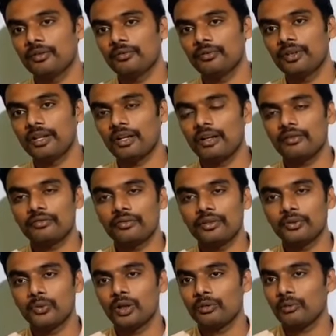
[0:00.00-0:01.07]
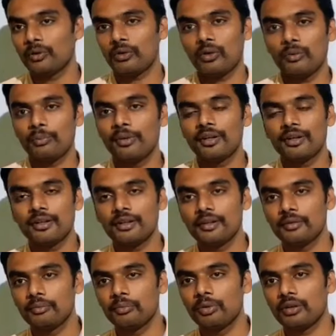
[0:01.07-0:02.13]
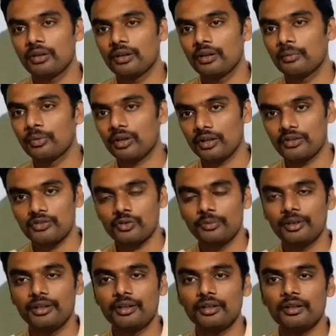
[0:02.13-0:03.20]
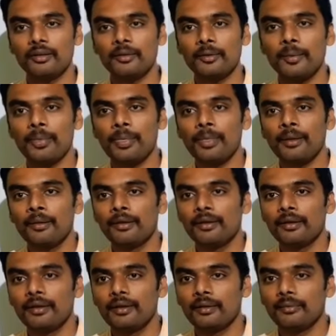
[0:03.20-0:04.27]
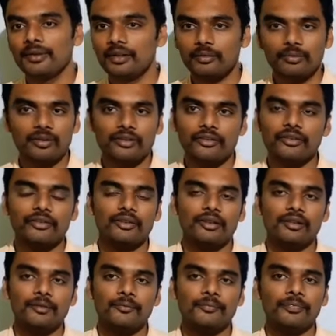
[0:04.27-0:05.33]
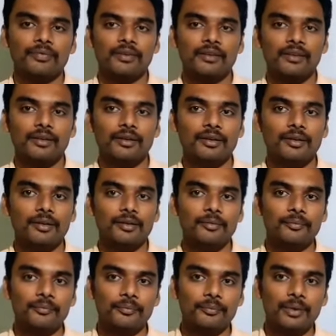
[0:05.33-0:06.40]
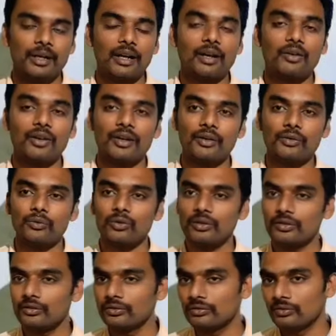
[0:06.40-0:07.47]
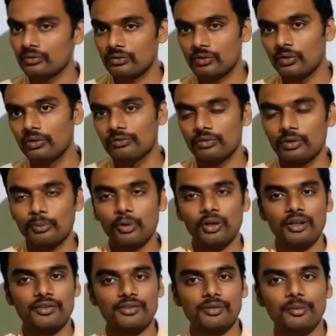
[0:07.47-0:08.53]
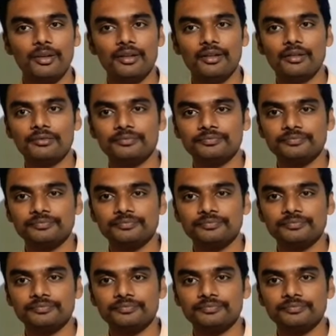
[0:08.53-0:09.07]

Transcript: We are left with one more topic, potentiometer. Meter bridge is done, but now I don't want to go for potentiometer